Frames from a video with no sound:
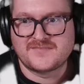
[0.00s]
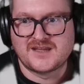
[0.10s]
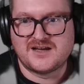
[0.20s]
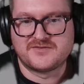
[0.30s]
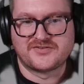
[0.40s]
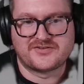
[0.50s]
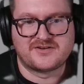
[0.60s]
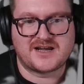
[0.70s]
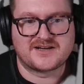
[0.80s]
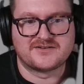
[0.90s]
I've also
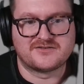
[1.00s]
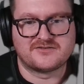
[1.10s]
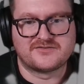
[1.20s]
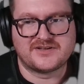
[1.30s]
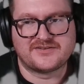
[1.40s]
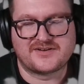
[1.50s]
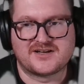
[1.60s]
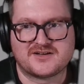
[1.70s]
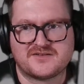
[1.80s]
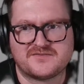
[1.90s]
added these
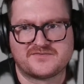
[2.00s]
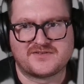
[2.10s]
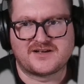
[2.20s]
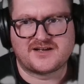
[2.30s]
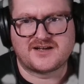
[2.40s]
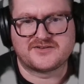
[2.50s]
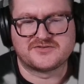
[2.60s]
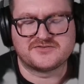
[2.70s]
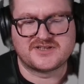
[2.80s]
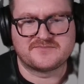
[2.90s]
kind of
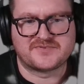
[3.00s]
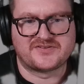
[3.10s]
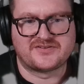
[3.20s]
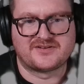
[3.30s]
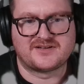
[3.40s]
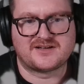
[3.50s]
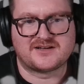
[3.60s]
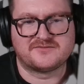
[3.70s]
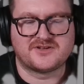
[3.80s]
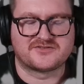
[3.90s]
tooltips,
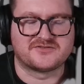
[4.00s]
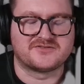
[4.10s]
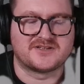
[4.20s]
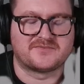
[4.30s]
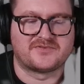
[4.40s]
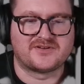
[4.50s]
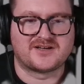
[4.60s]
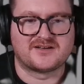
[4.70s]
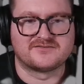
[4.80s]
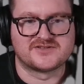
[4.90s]
well, not
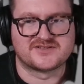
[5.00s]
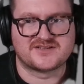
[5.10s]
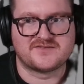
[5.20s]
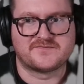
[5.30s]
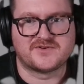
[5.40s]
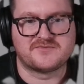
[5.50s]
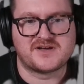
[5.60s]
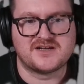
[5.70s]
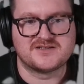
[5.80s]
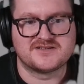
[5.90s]
tooltips, just info
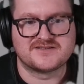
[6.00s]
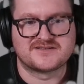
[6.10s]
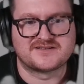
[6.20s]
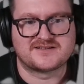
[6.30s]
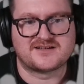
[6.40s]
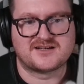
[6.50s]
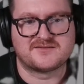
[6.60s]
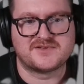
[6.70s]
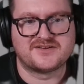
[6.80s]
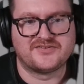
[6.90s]
pages.
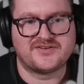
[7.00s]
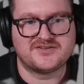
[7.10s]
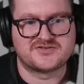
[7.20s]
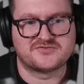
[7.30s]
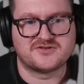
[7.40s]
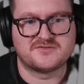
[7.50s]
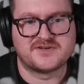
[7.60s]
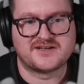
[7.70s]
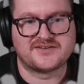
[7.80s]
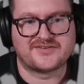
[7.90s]
You can see Straub
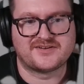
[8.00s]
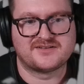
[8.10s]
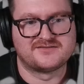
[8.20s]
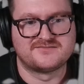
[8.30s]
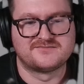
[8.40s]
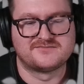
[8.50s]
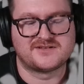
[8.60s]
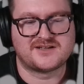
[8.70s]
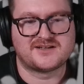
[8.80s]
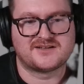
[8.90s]
has a
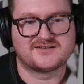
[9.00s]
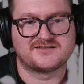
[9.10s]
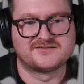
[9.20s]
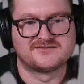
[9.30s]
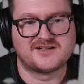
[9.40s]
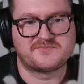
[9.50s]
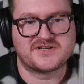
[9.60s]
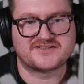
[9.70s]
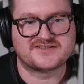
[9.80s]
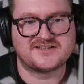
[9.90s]

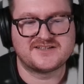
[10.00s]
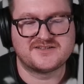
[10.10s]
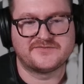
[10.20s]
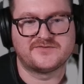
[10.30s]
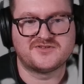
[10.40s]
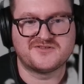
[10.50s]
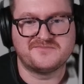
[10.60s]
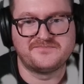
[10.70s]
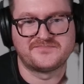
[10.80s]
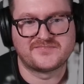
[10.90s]
pixelated
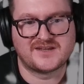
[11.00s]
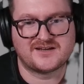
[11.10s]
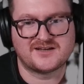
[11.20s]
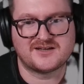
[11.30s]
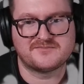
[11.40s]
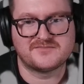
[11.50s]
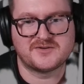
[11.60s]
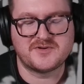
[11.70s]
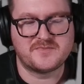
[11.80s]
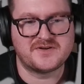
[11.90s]
form. I'm
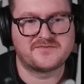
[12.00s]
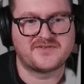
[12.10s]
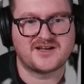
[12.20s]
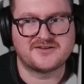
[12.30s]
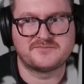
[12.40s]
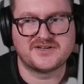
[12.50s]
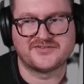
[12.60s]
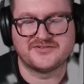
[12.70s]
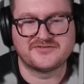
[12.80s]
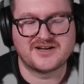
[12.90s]
a big fan of
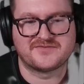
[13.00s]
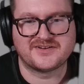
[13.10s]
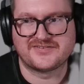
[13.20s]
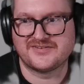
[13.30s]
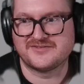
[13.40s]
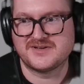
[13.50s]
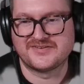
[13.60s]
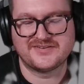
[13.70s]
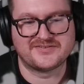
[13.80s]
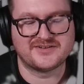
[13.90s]
pixel graphics, so my
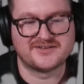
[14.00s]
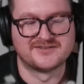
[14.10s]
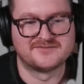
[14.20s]
sister